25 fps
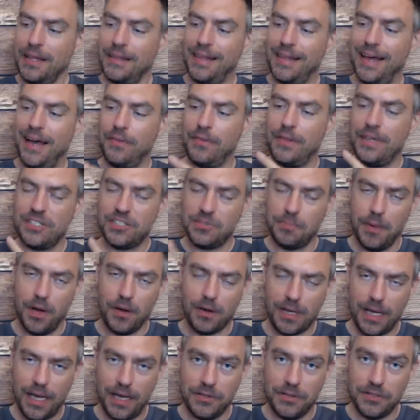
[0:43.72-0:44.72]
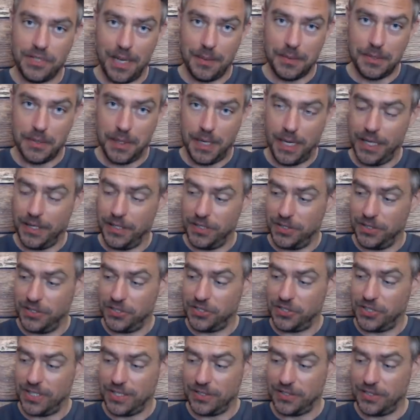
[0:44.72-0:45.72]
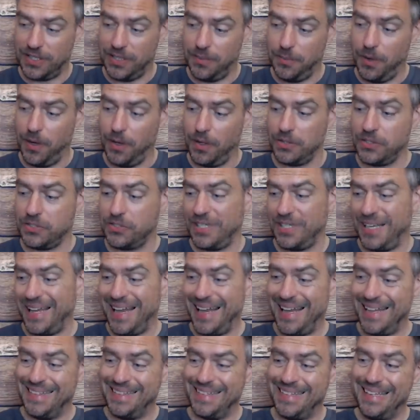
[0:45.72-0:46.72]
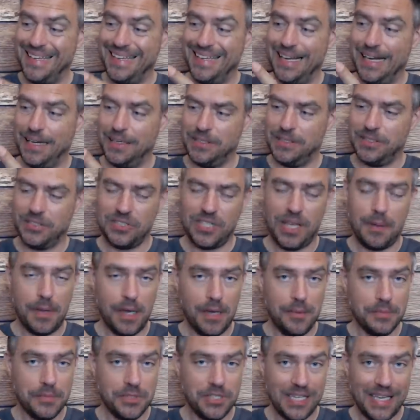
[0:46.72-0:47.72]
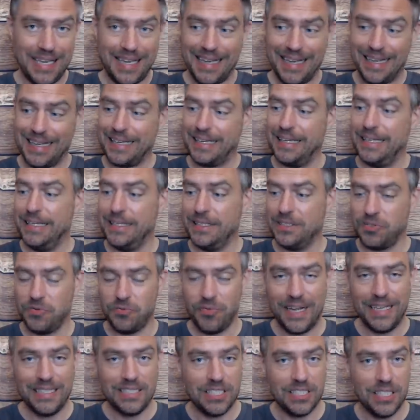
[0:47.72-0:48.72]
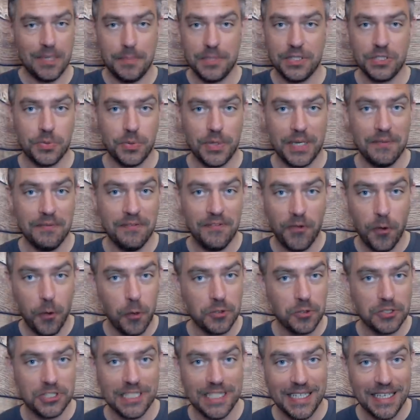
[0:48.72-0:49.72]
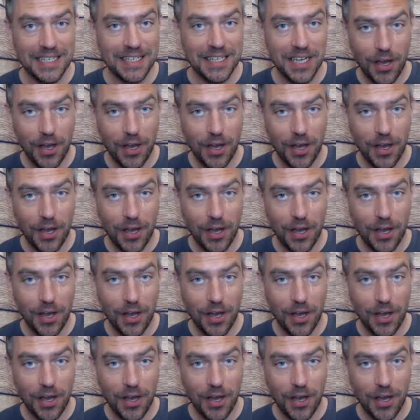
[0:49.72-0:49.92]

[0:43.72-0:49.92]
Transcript: Now this mod goes up to 160 watts and the sub-ohm tank is rated between 40 and